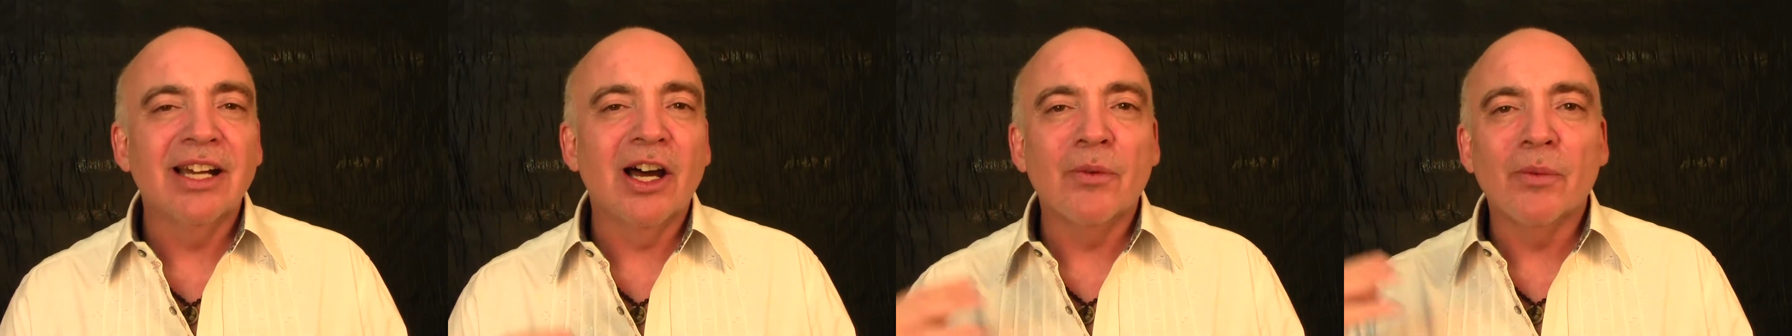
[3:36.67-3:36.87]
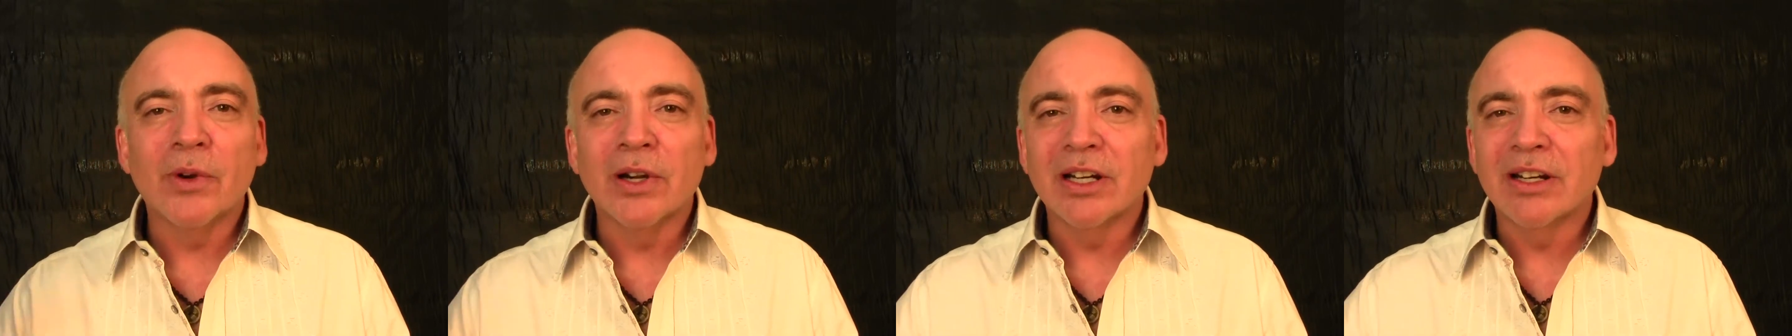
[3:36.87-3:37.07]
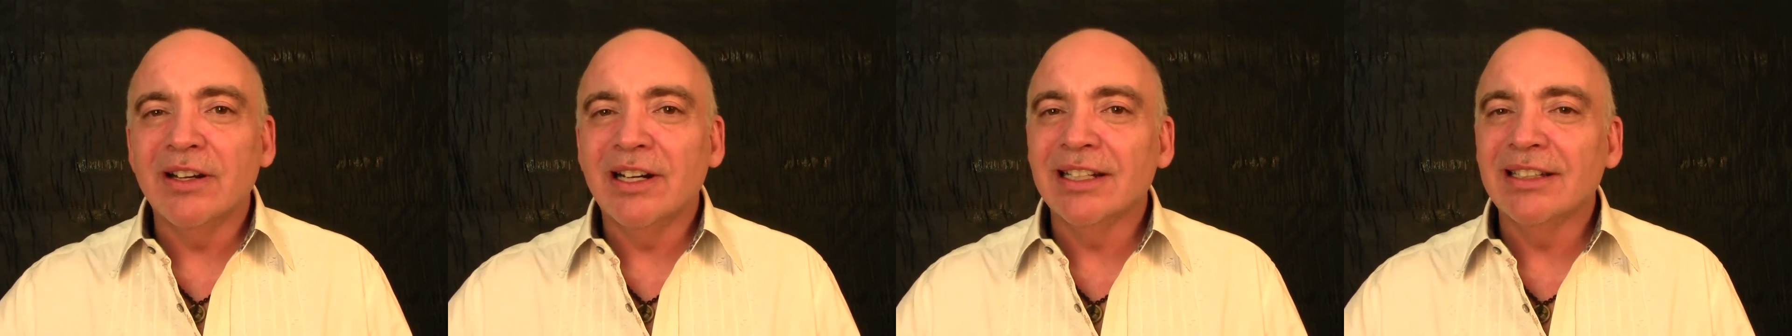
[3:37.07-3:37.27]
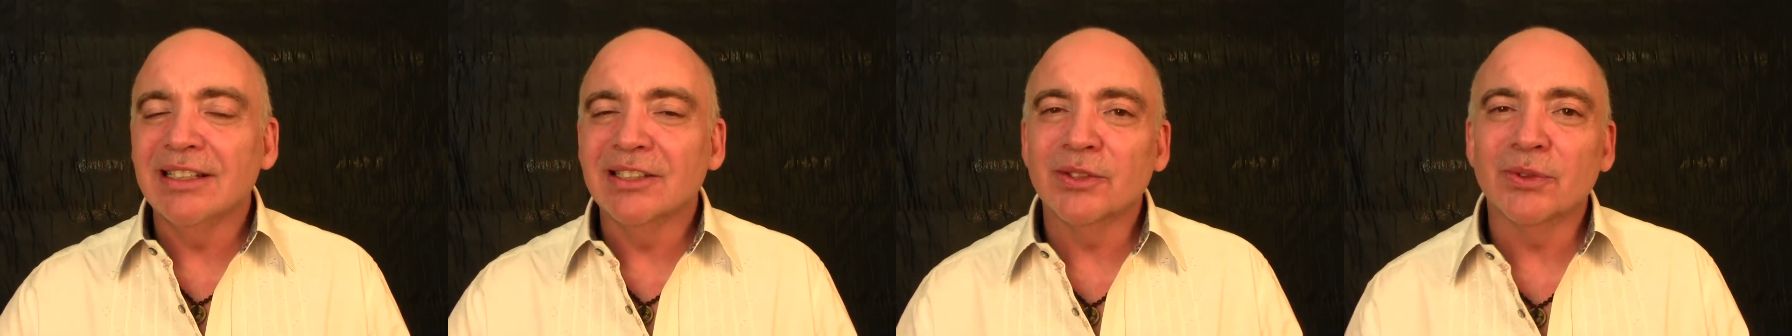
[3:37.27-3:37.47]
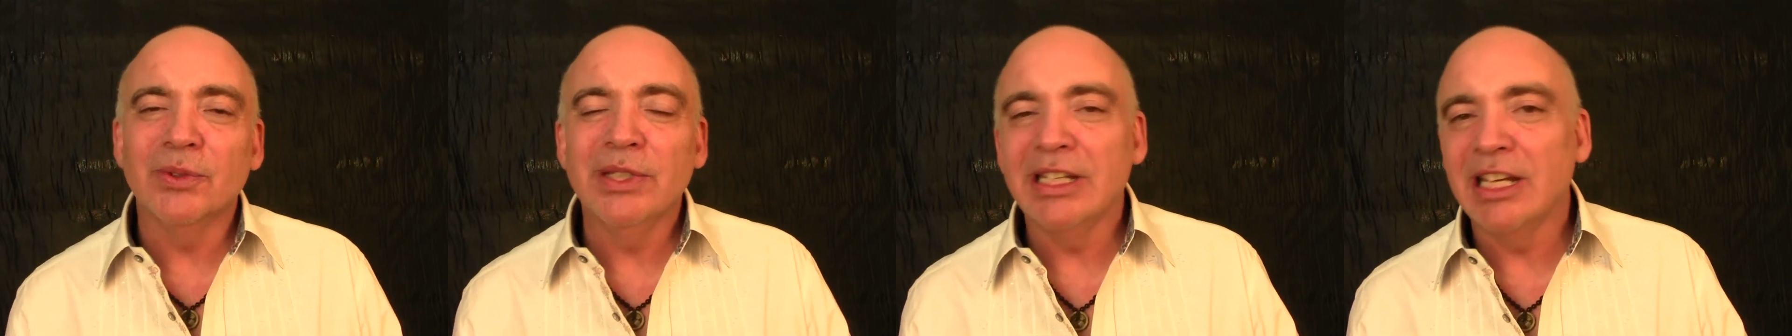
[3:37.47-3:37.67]
I'll work on it
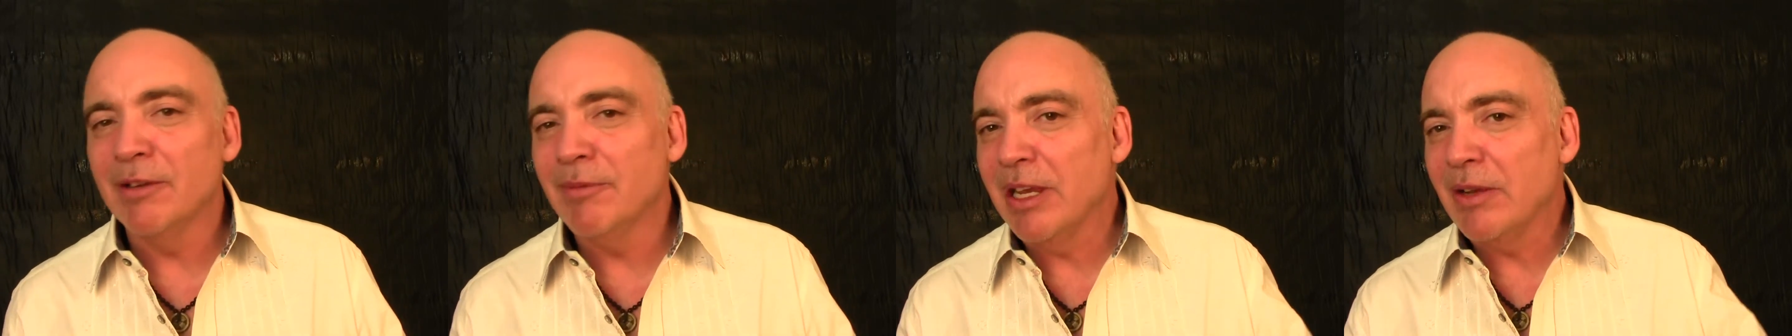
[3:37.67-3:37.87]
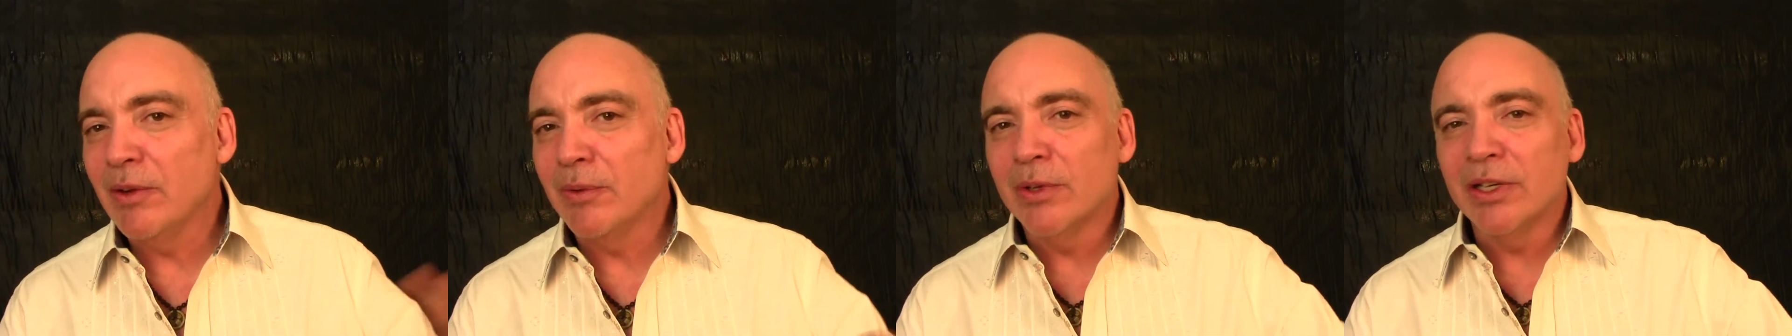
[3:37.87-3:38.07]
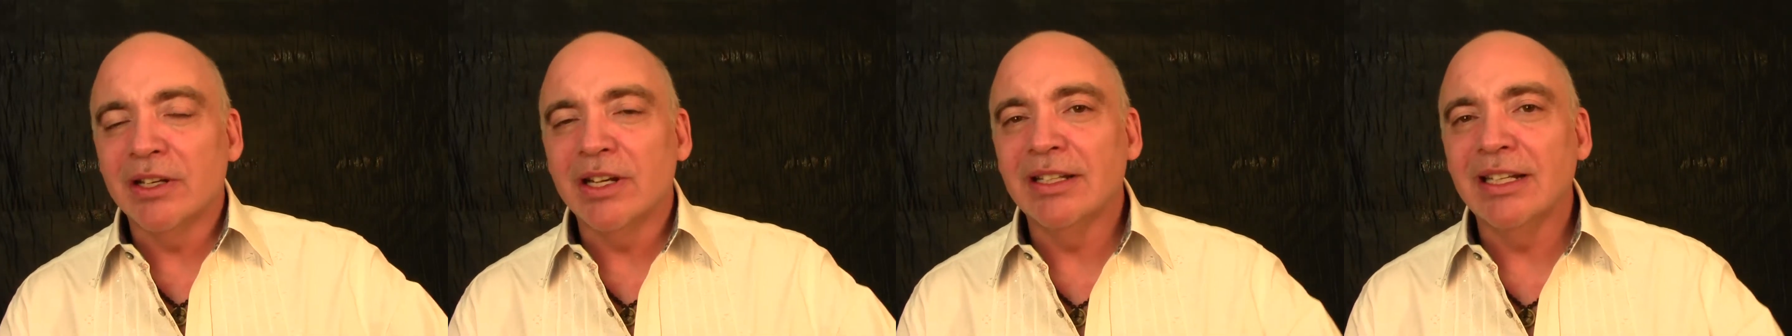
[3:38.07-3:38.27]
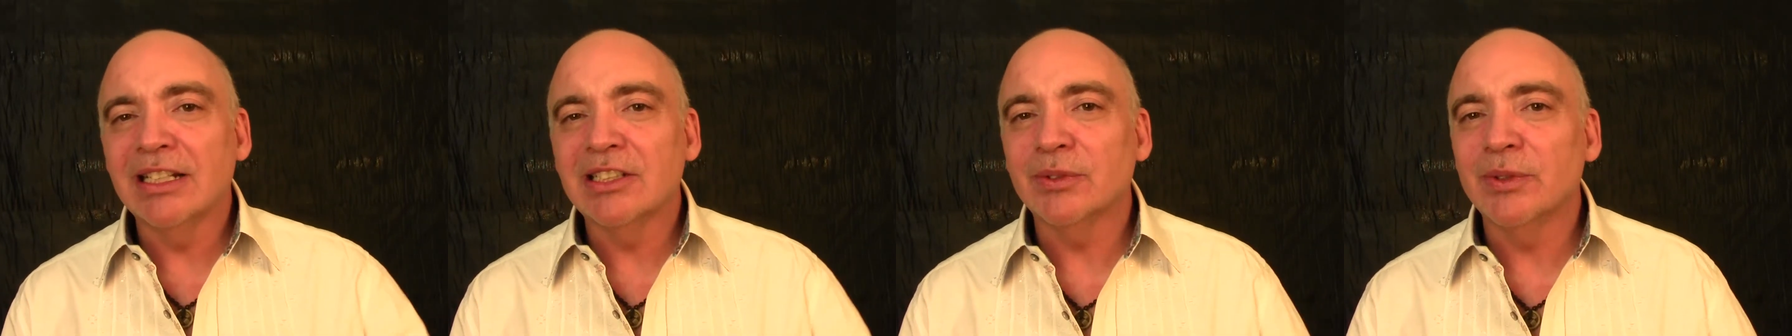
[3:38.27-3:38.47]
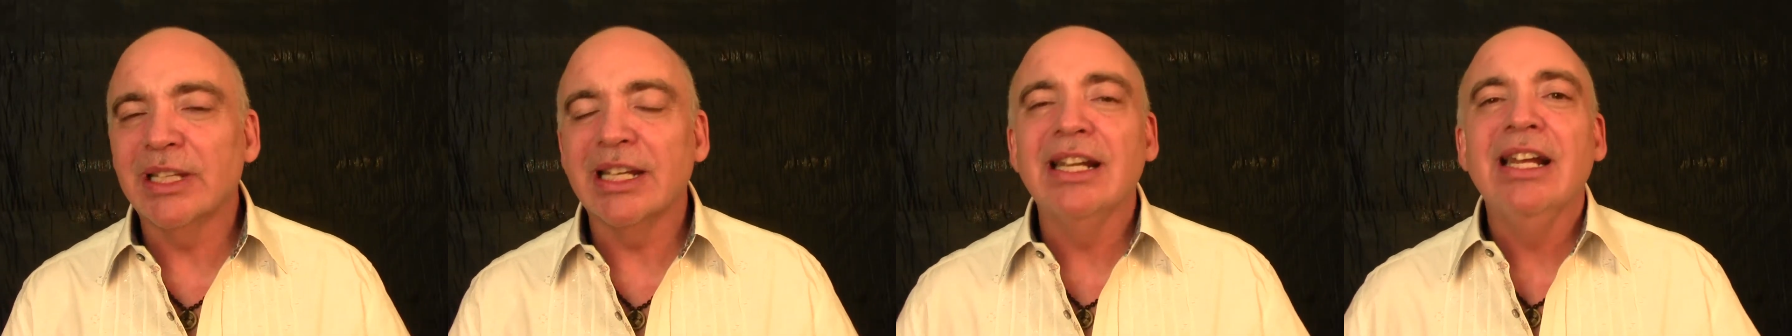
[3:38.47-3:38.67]
this week, or maybe I'll work on it
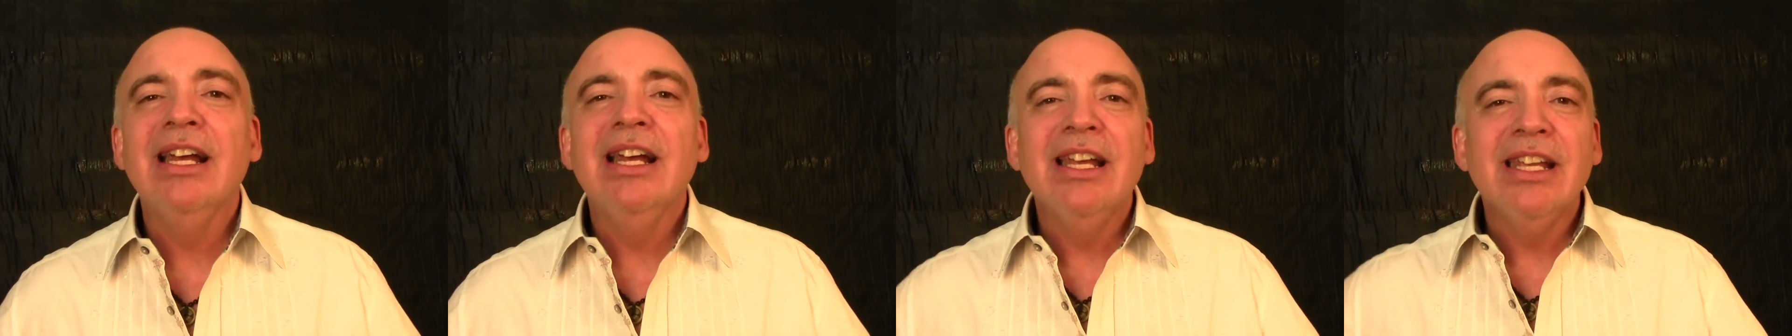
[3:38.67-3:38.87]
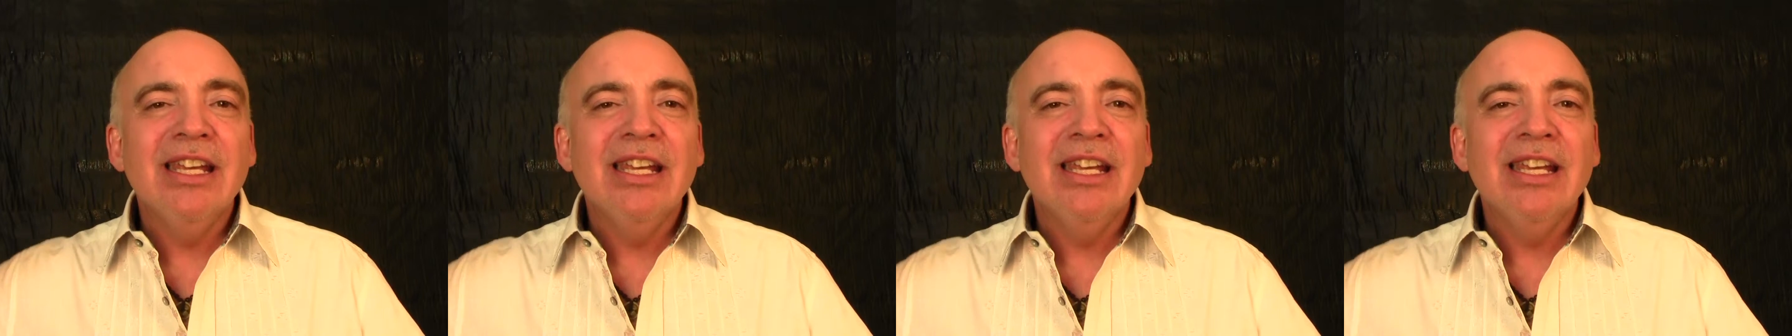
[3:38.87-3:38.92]
next weekend.